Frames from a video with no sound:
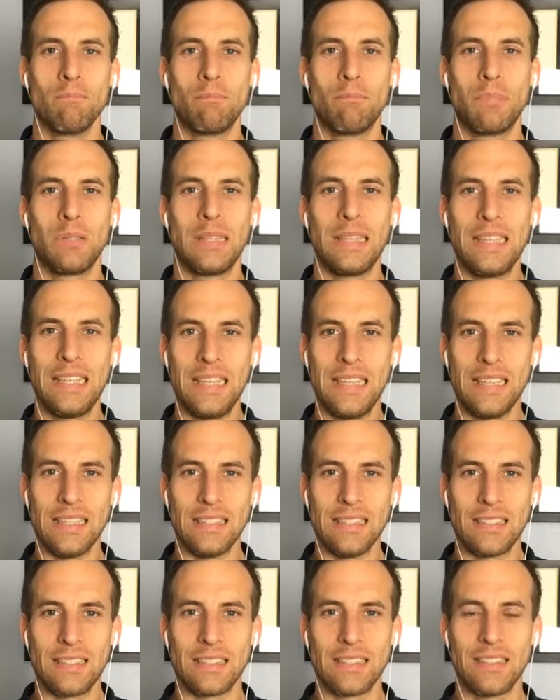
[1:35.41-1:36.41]

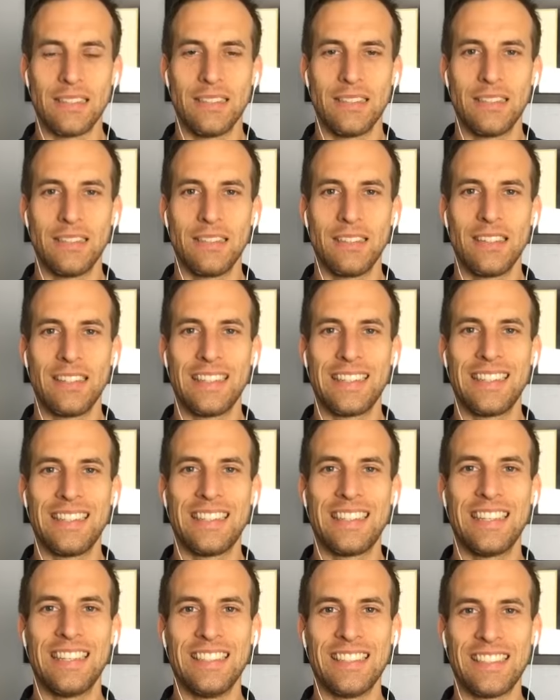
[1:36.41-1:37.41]
please
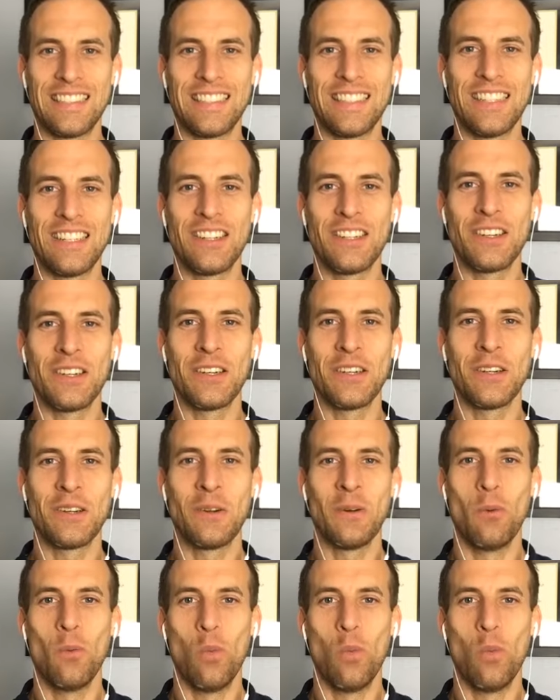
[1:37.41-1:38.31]
consider